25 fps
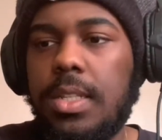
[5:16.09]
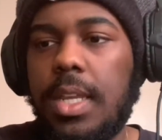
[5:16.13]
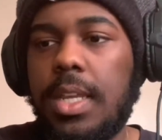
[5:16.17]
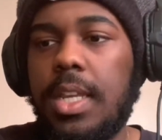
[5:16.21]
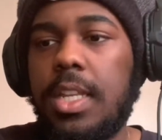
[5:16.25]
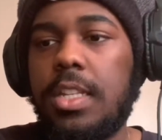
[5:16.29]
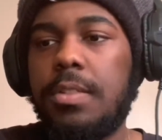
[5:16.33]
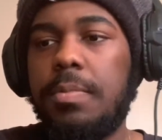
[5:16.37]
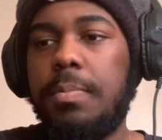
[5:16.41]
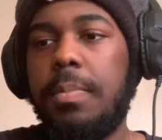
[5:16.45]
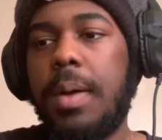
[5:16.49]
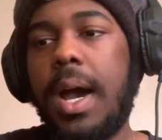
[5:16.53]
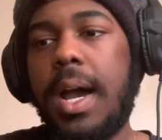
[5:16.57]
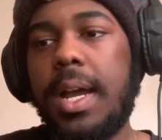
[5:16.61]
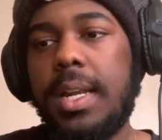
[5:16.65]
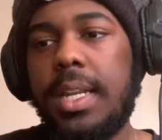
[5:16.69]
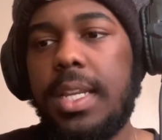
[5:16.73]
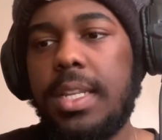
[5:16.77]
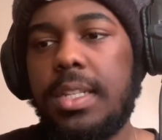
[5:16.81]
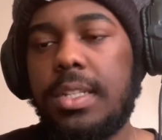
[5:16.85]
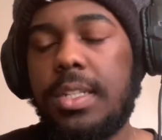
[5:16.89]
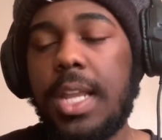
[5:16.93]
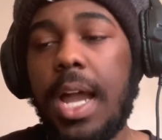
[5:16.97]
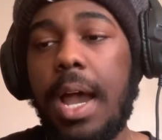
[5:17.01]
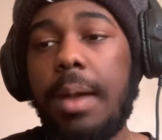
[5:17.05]
Like, his body
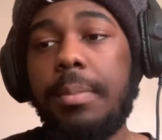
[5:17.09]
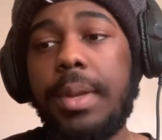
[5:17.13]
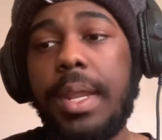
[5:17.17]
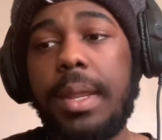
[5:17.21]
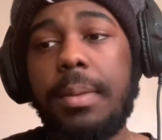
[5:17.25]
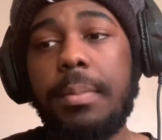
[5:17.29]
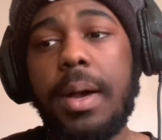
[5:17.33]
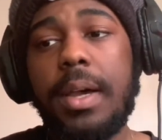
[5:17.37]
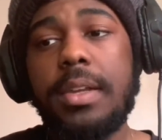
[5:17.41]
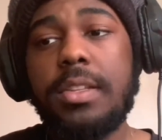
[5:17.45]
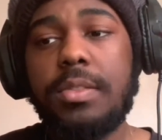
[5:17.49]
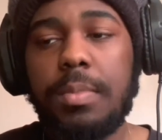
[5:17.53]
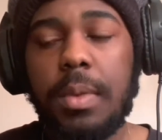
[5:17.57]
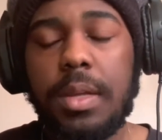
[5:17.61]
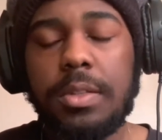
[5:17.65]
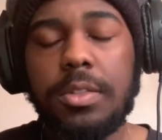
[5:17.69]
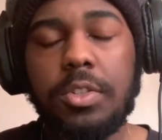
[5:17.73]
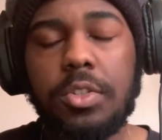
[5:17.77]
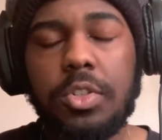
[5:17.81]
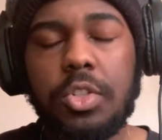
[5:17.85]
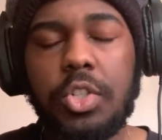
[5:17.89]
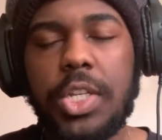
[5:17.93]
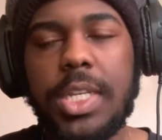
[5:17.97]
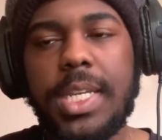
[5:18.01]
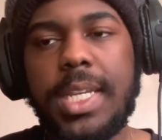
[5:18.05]
is dominated by his
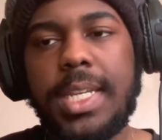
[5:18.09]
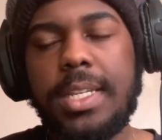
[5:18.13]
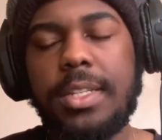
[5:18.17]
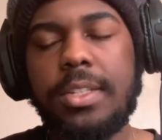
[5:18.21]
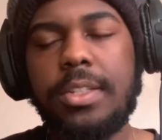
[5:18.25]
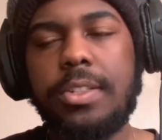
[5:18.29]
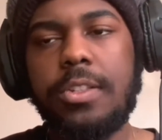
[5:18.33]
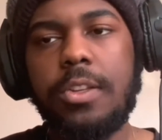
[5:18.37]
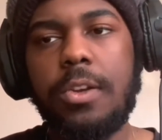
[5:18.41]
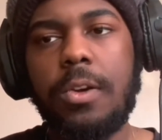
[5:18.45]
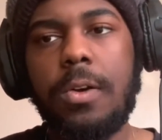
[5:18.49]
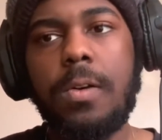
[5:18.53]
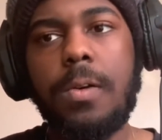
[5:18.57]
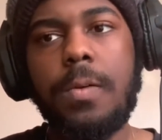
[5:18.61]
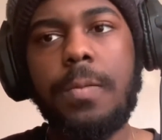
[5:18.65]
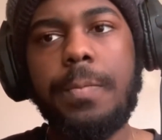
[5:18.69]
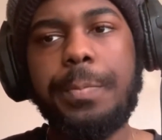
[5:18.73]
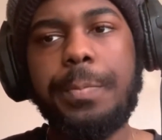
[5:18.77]
mother's genes, so...